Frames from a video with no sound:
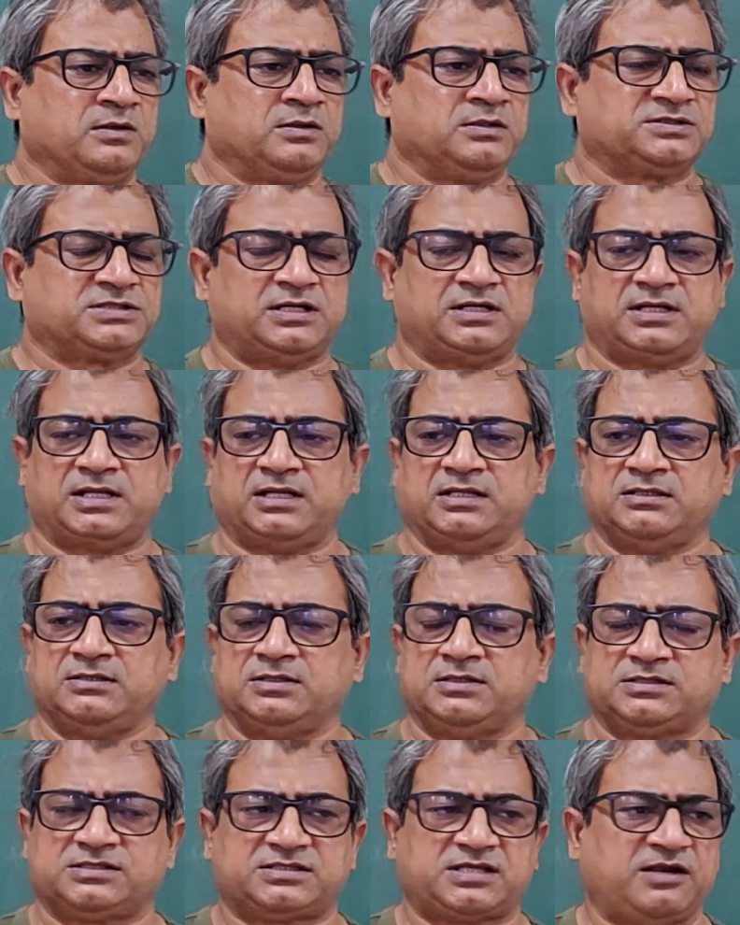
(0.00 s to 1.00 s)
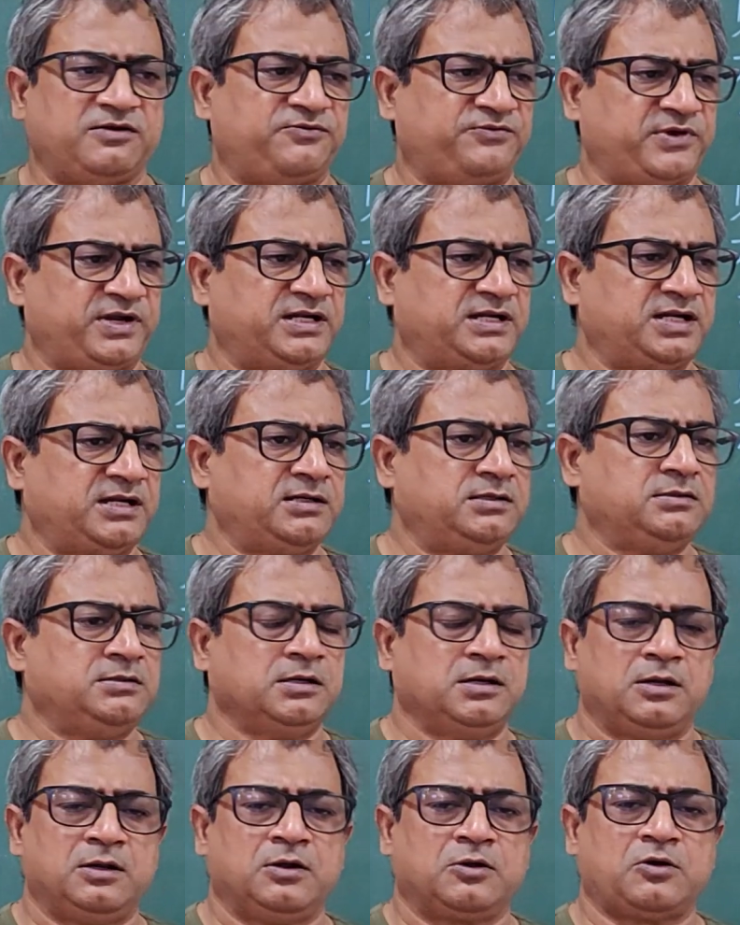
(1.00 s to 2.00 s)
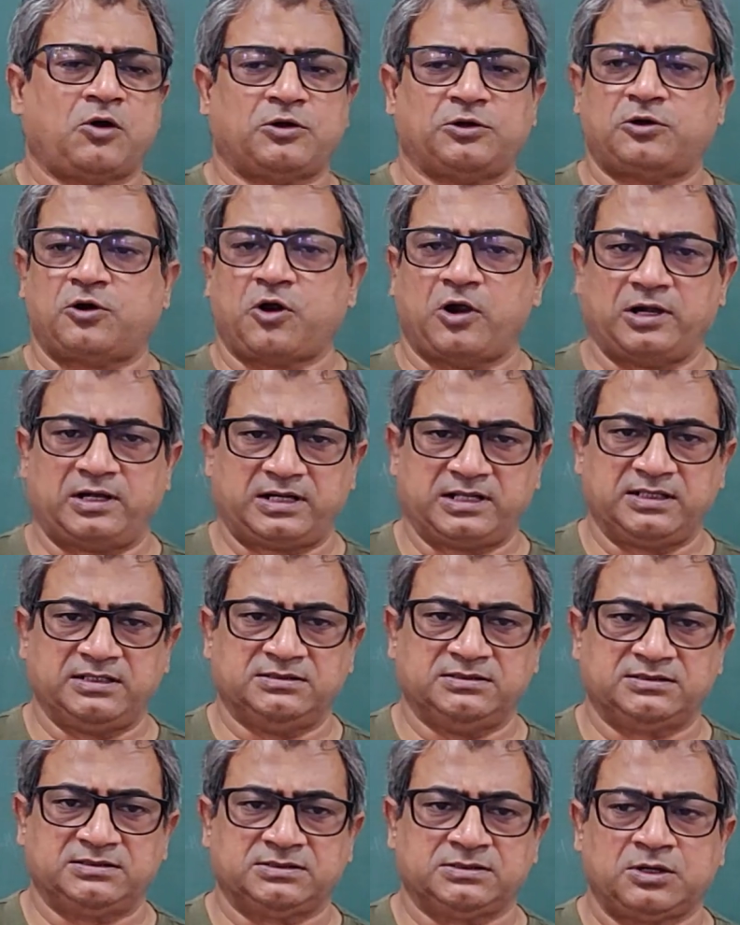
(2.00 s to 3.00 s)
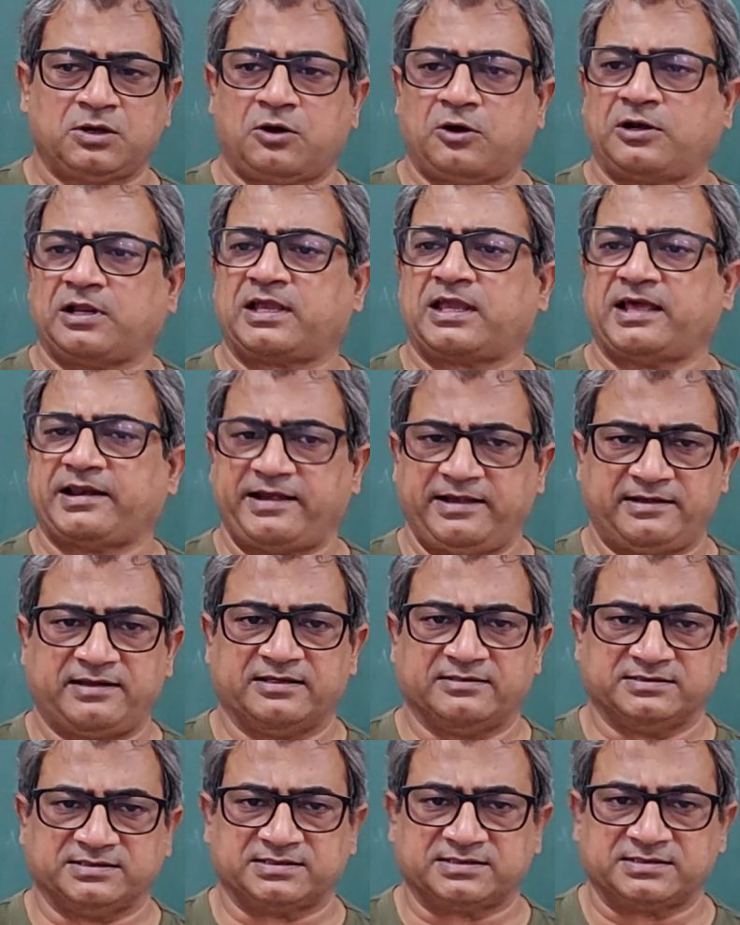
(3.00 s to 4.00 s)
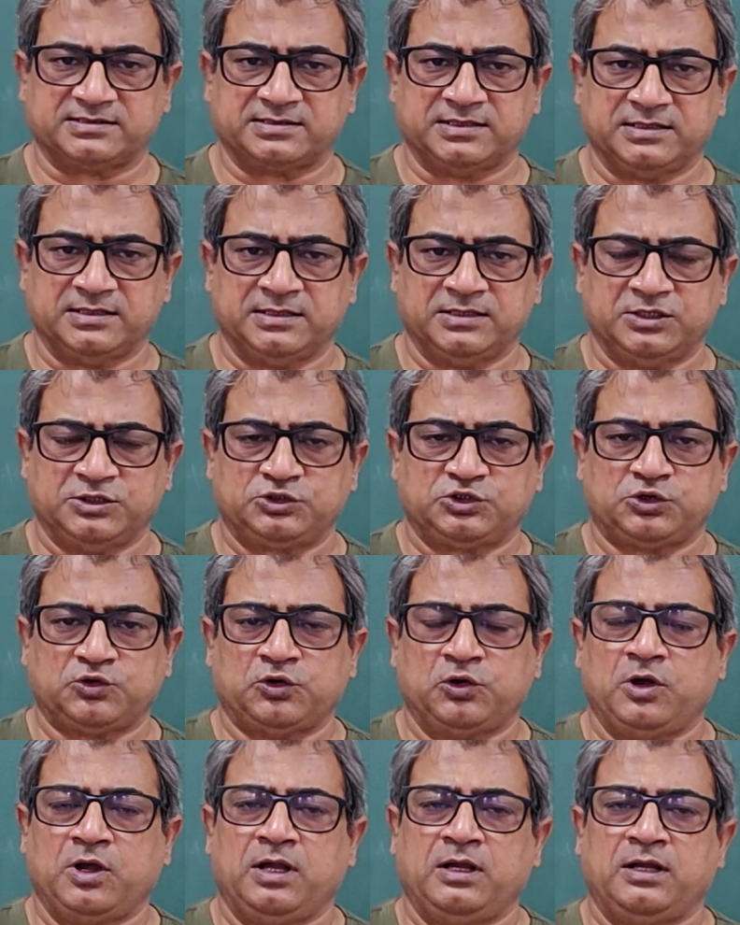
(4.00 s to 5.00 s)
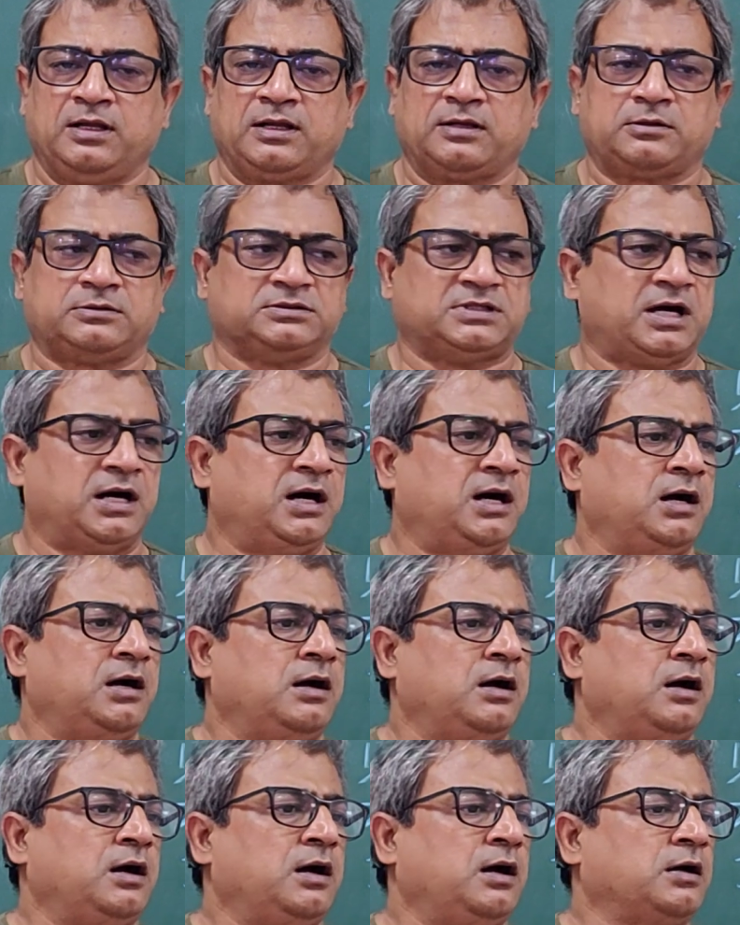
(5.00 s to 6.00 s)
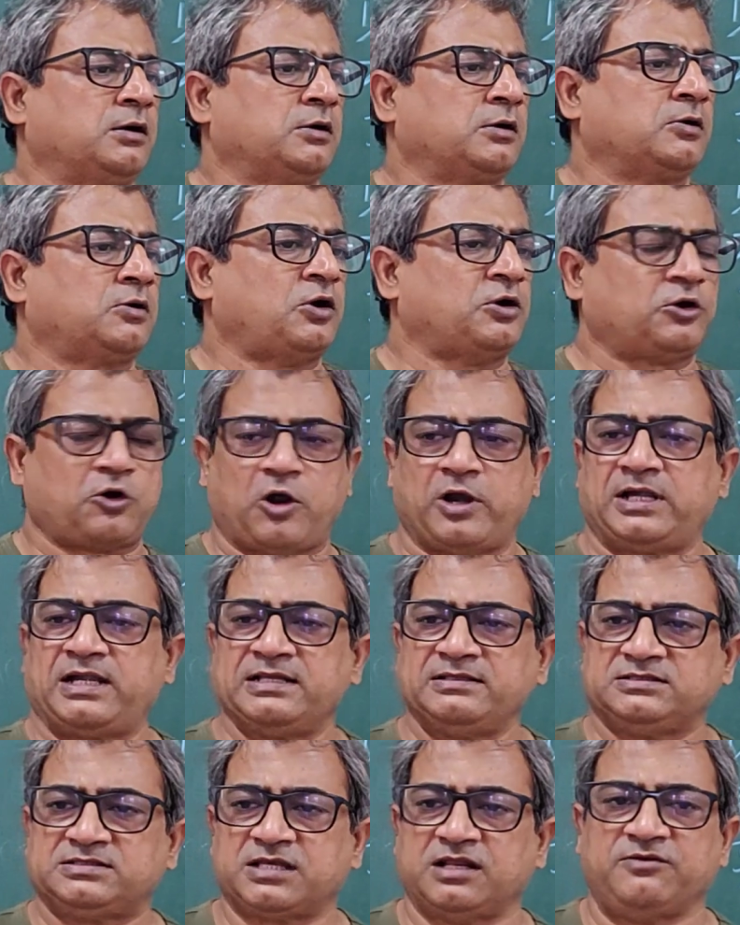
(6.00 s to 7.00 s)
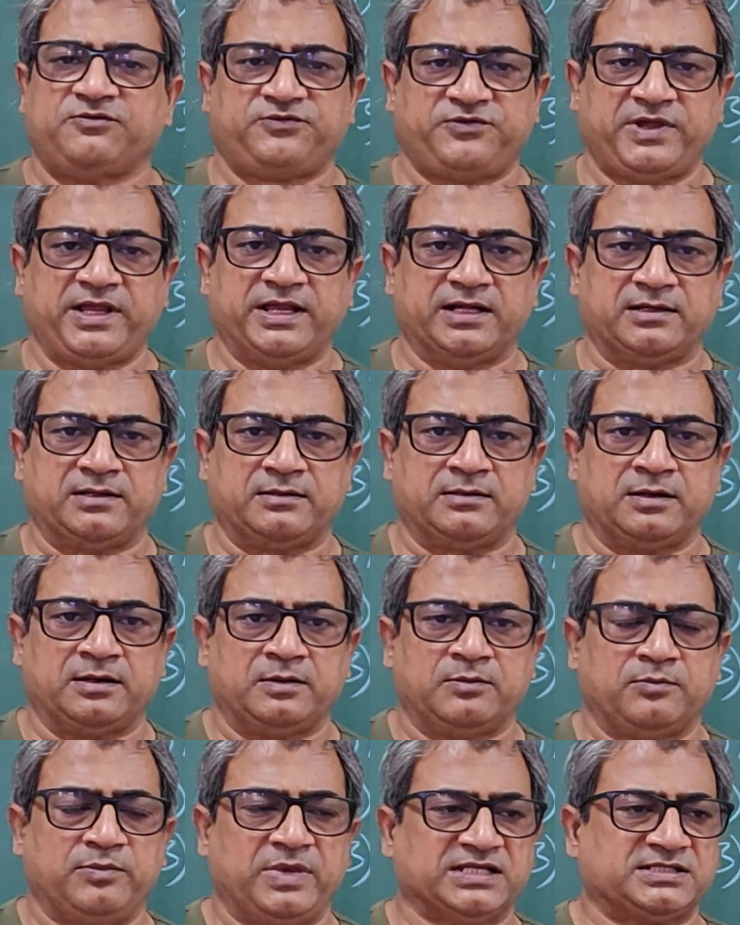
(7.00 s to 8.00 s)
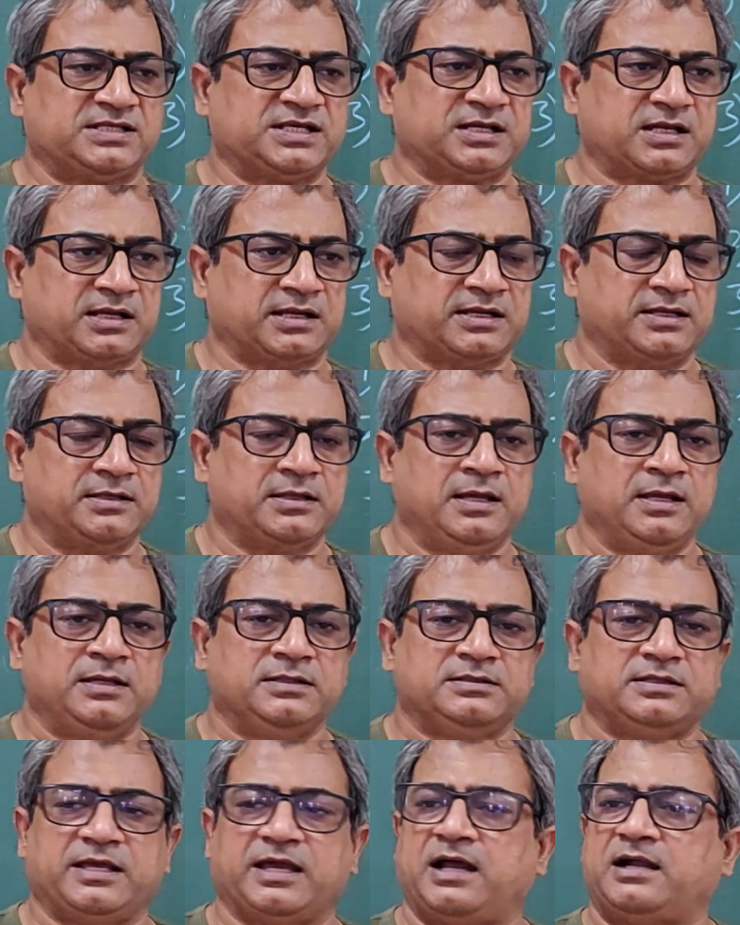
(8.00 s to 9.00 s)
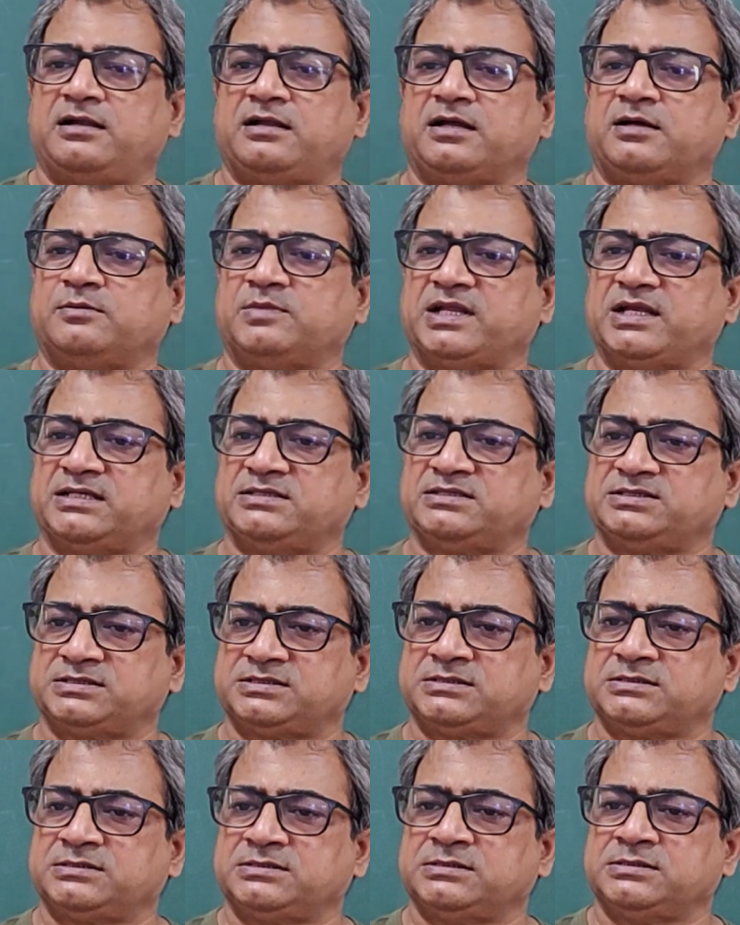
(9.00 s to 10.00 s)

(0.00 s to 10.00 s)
certain sulfated chondroitins or keratins. So the chondroitin sulfate, basically, they are termed as